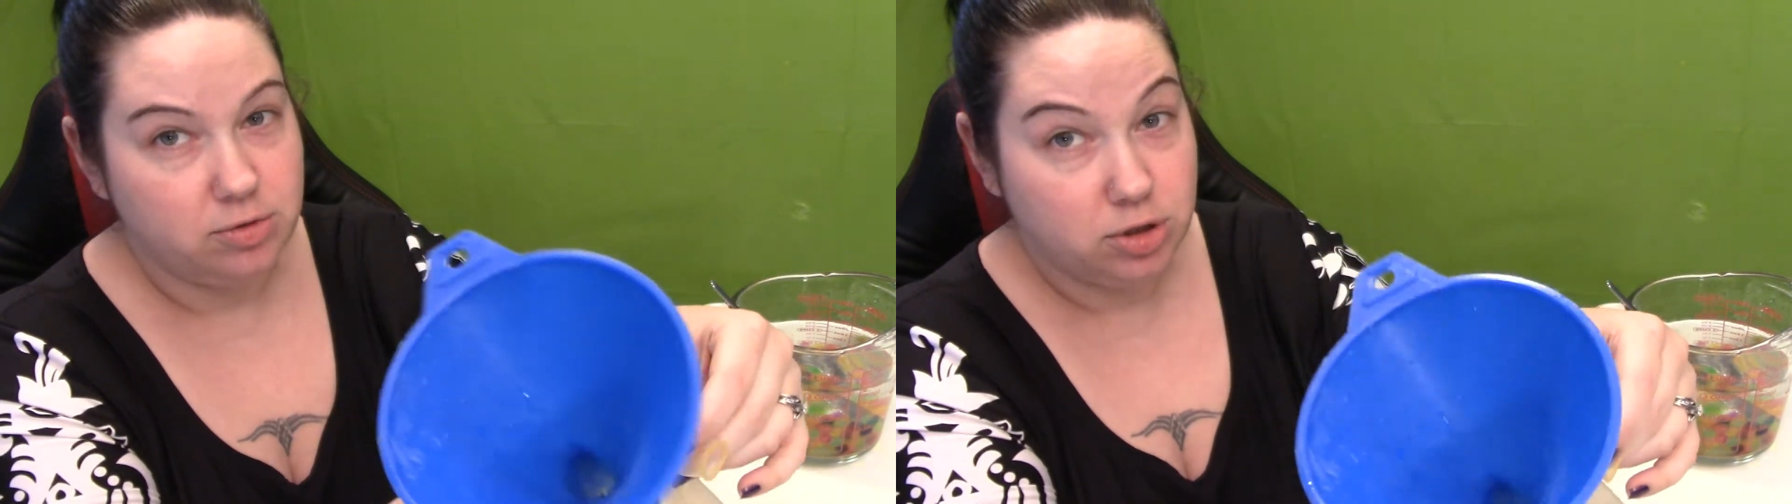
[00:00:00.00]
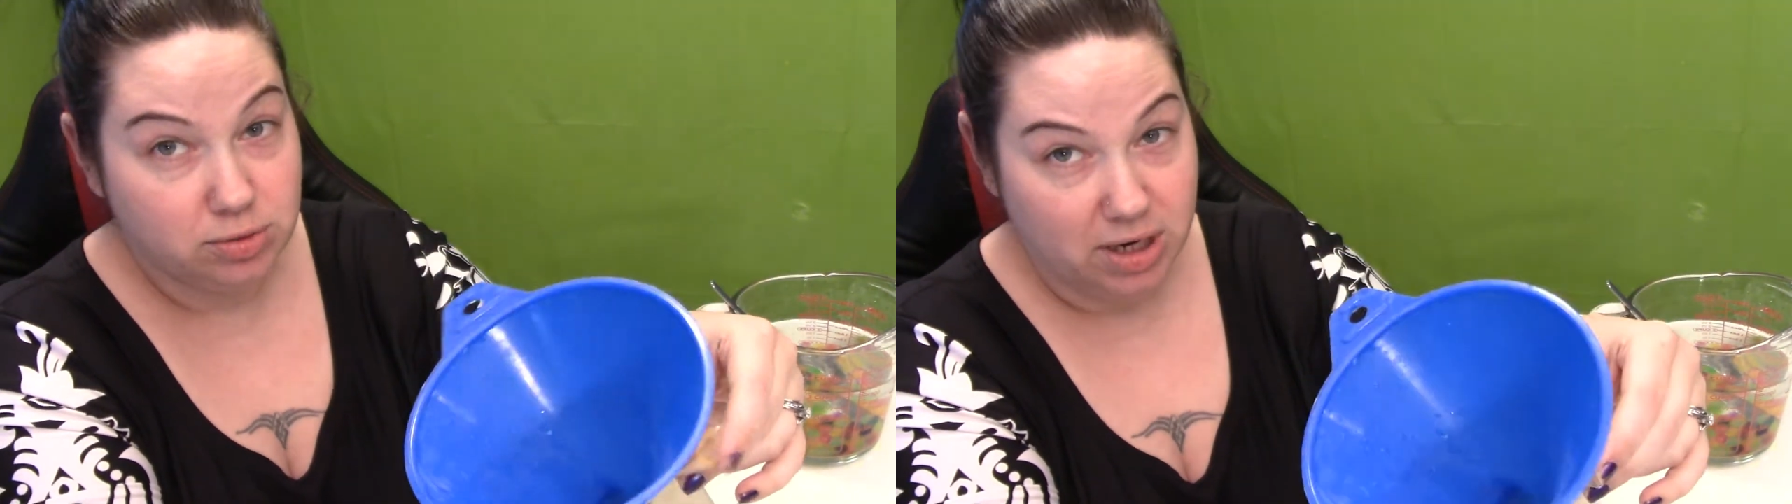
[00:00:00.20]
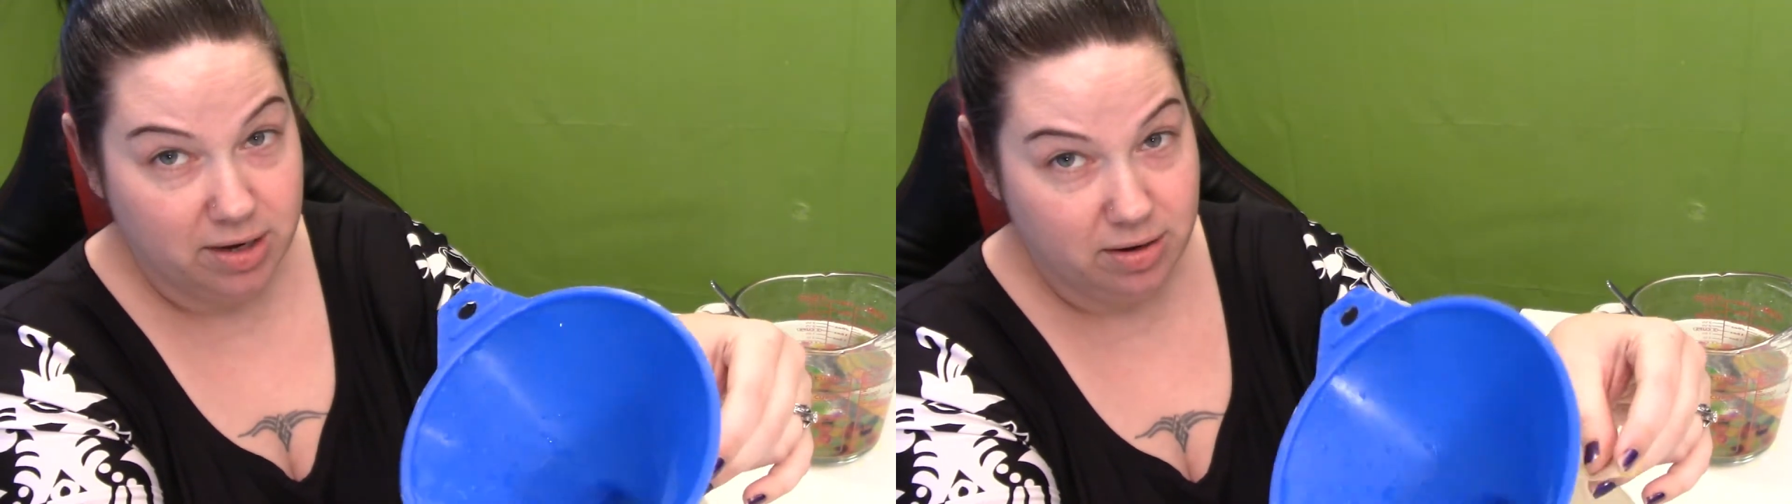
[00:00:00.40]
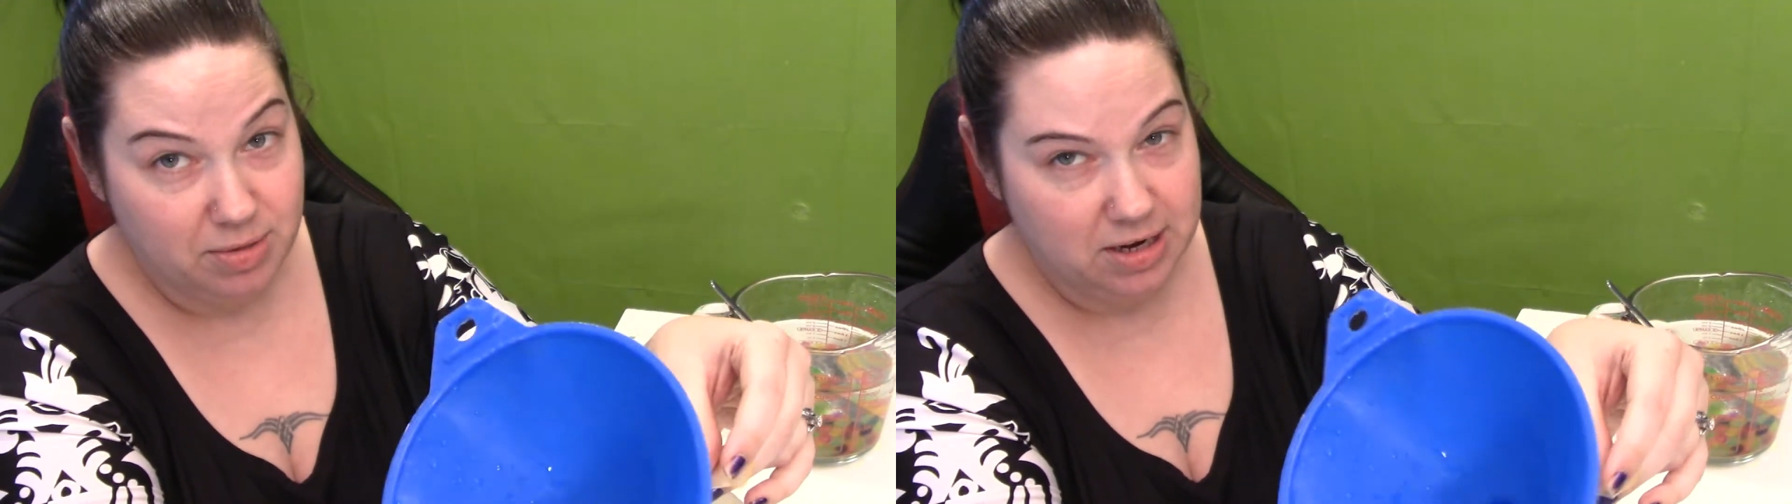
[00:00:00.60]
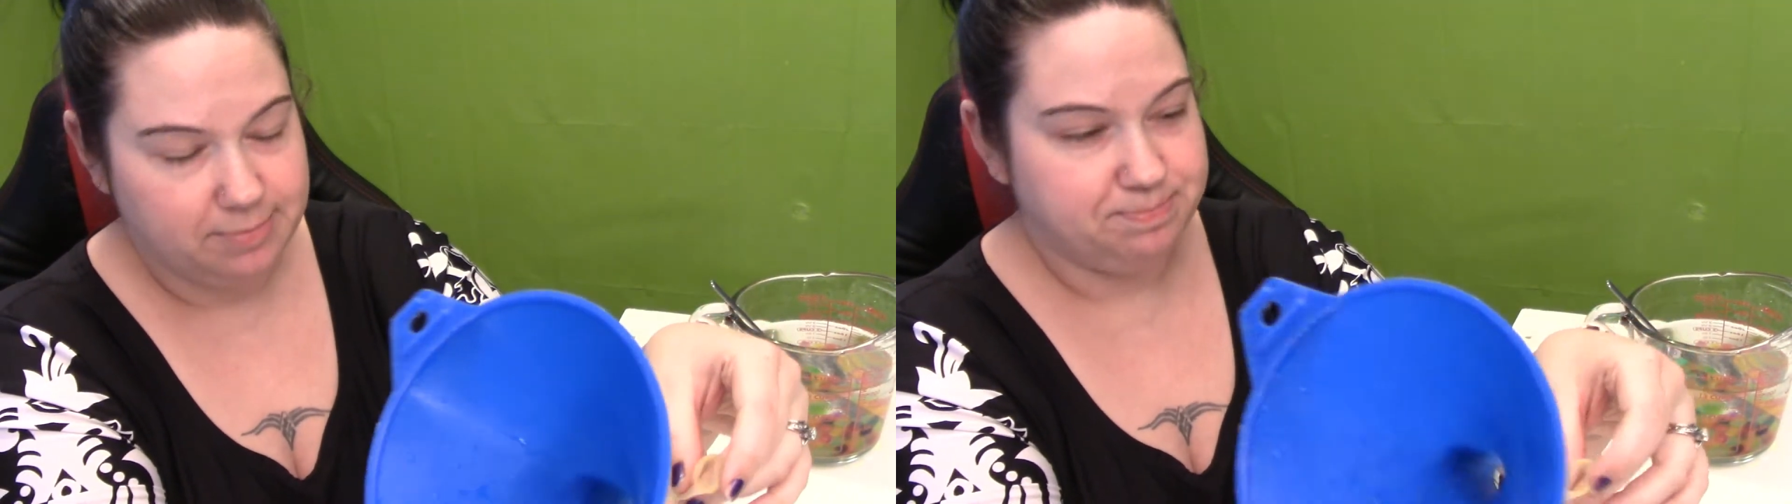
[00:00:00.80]
Don't die on
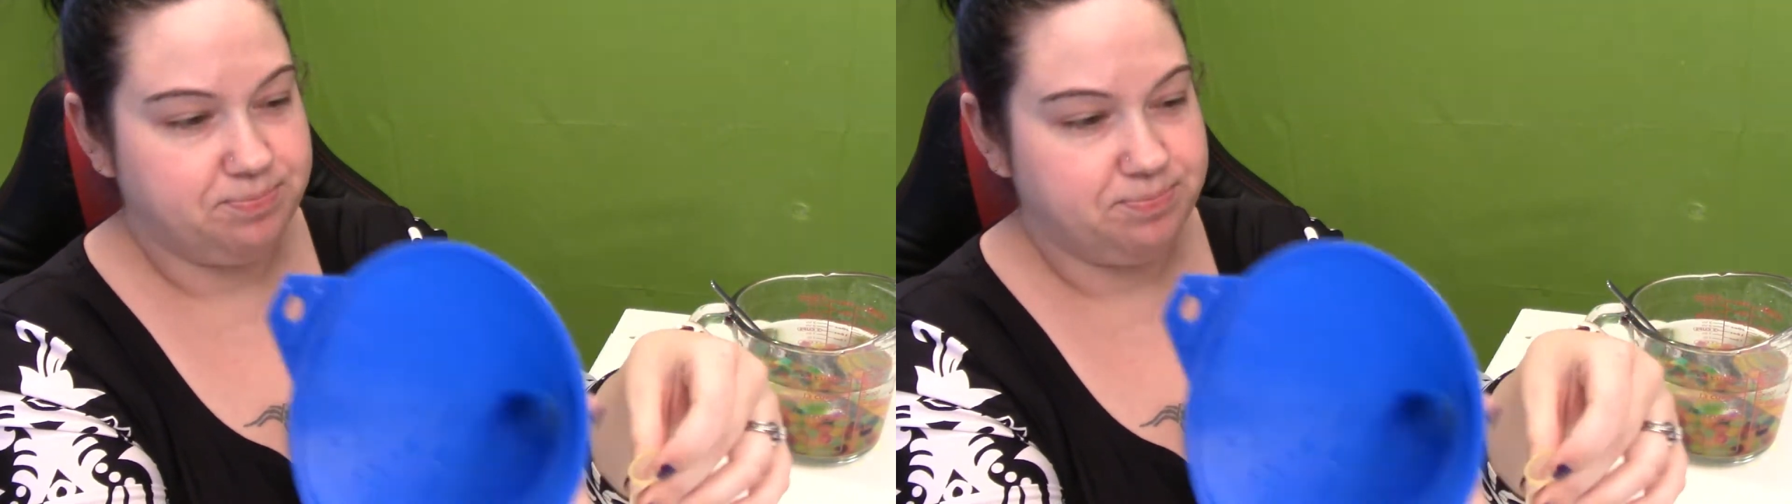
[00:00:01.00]
me.